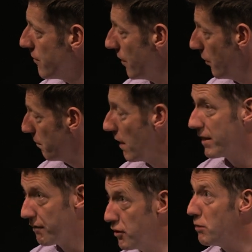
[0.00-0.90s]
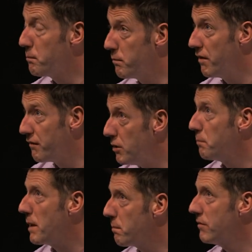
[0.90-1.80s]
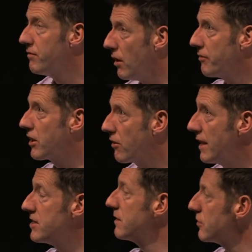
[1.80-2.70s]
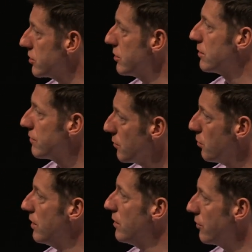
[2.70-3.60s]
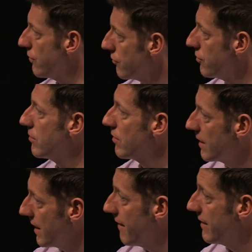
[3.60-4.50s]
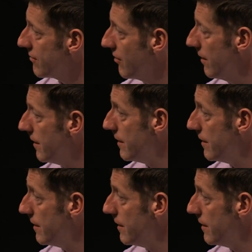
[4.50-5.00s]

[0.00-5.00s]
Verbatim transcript: the, the, few, the fewer people involved in creating the truth of the world or the truth of the character,